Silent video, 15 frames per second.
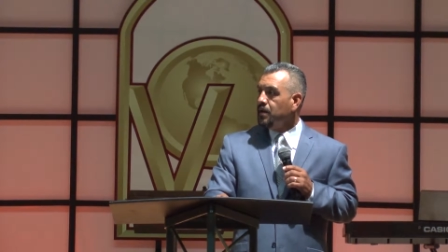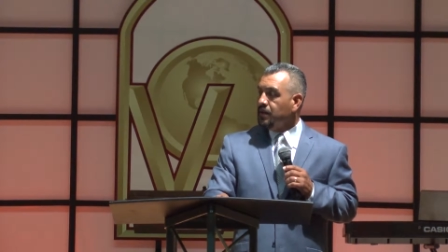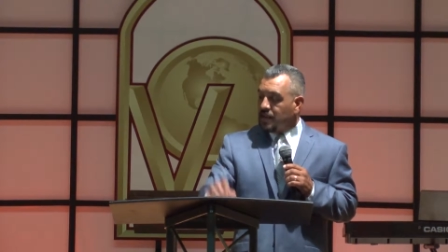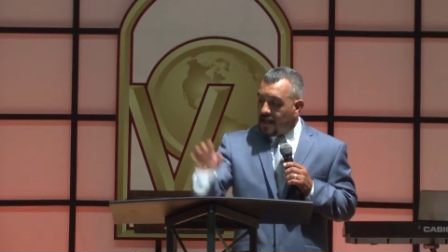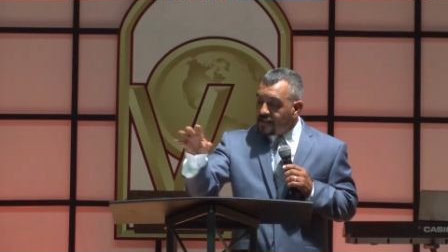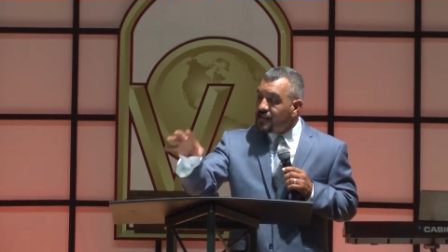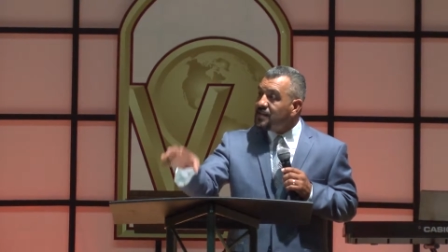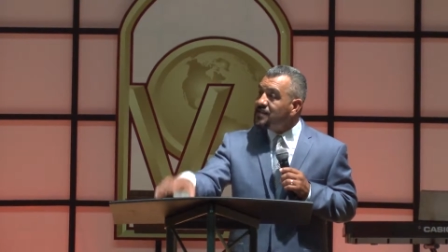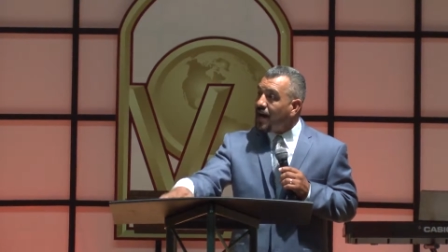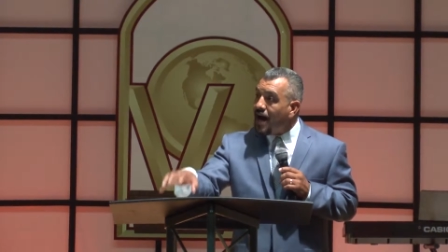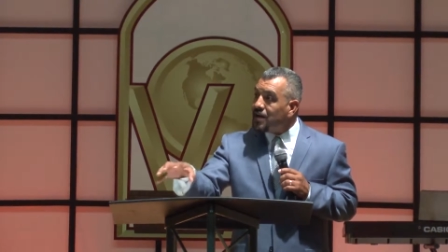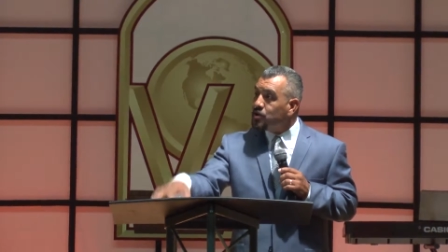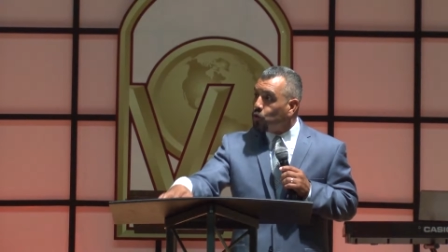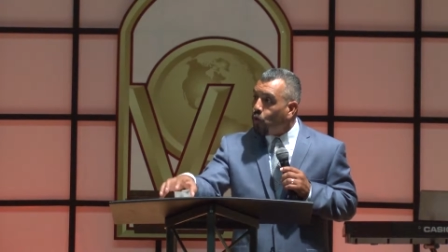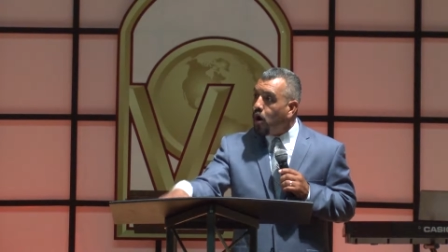This is
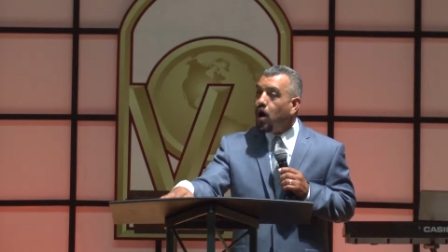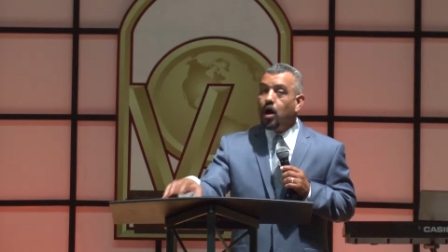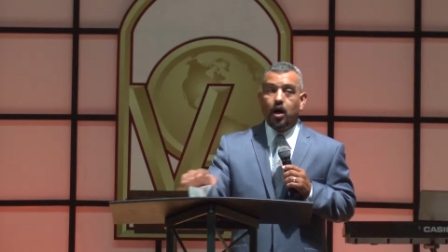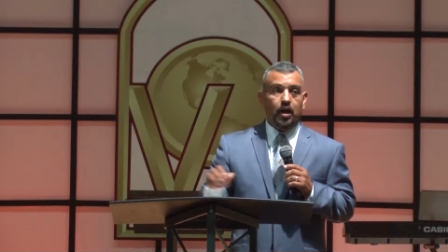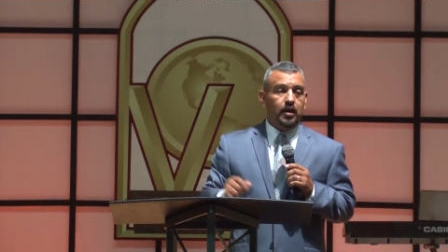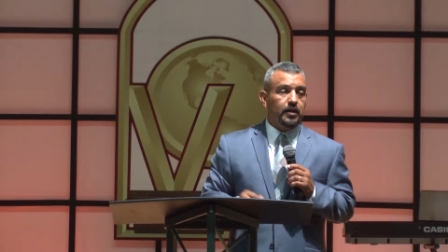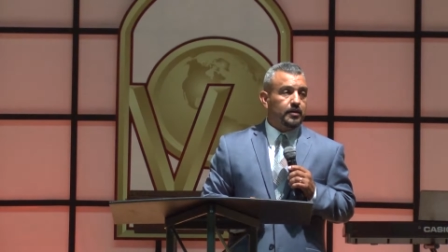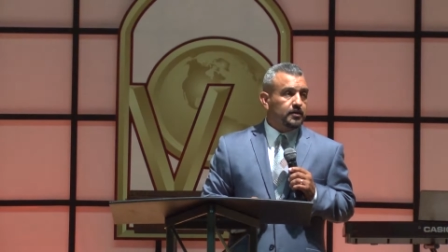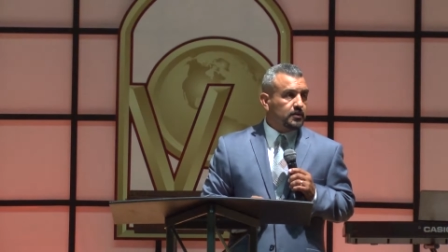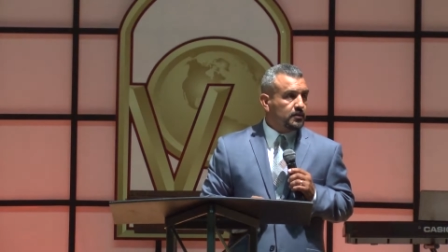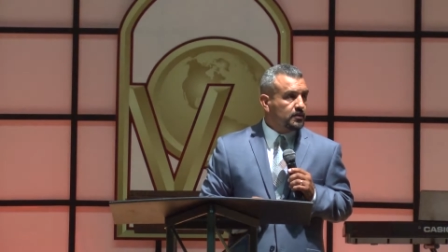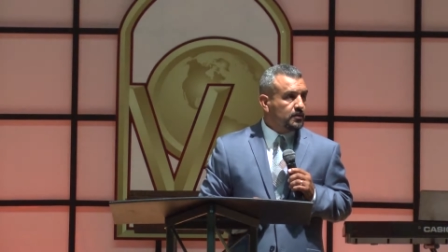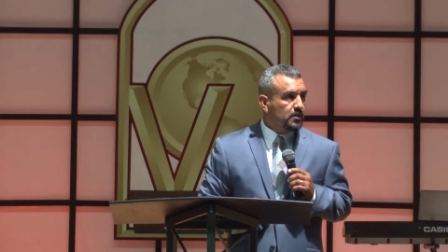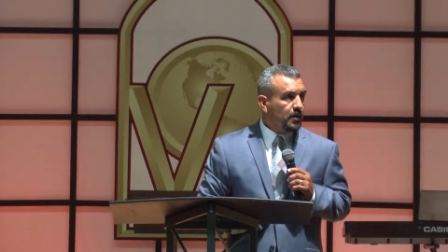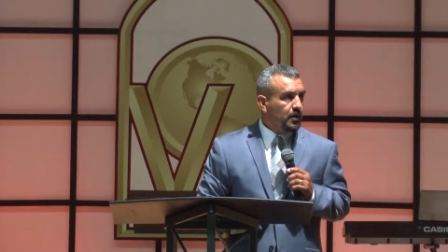God's word.
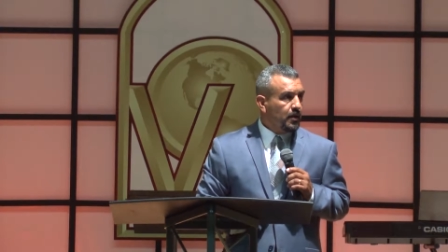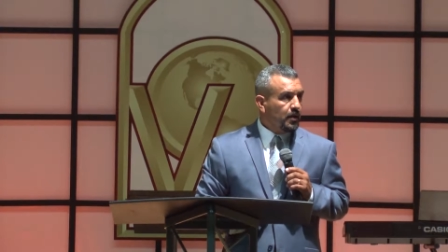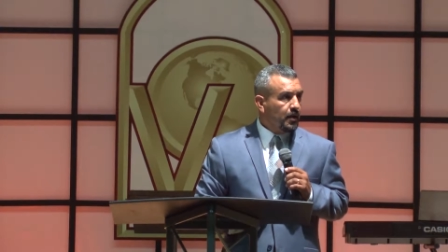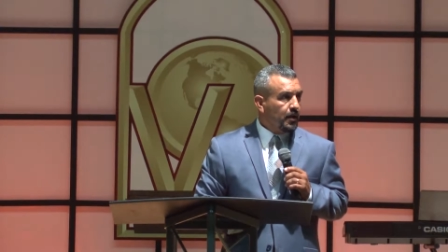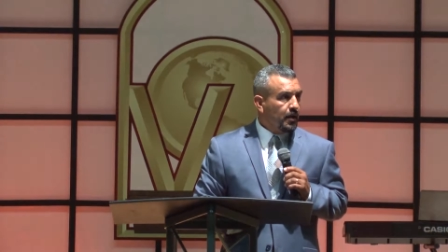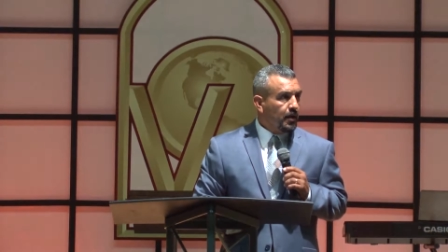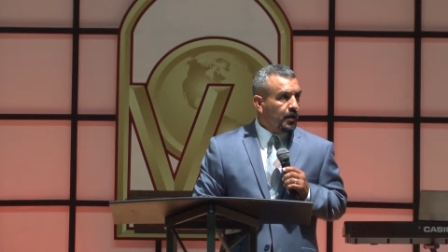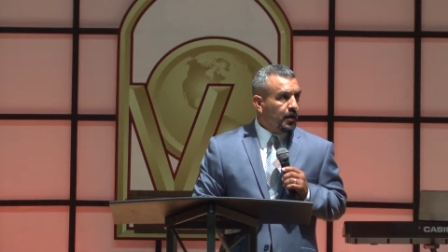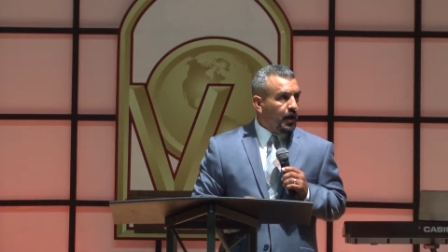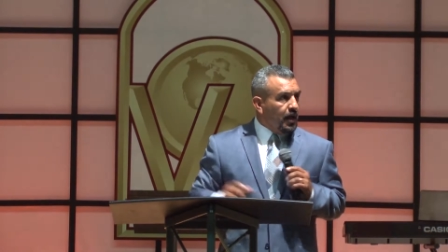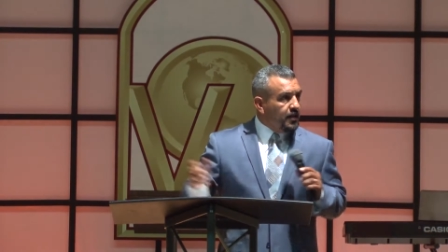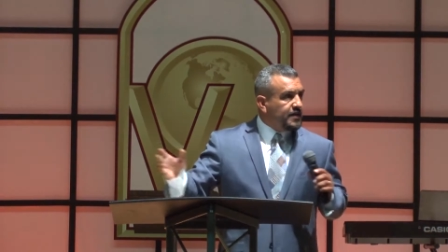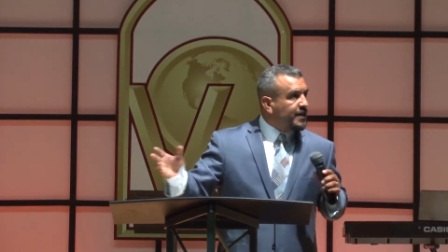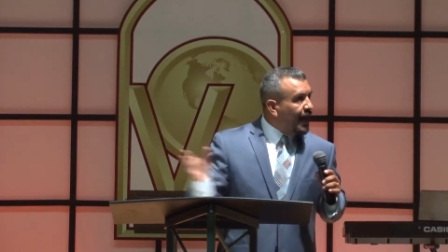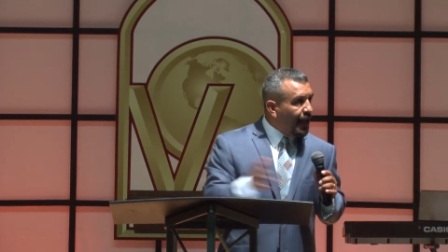
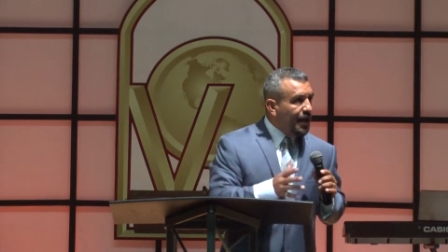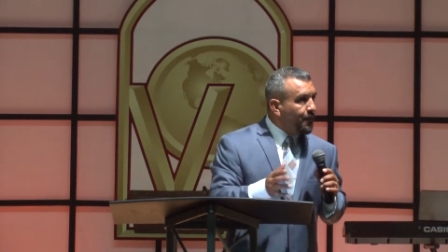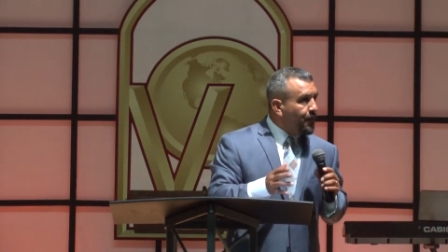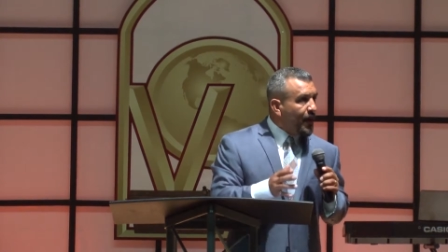He's telling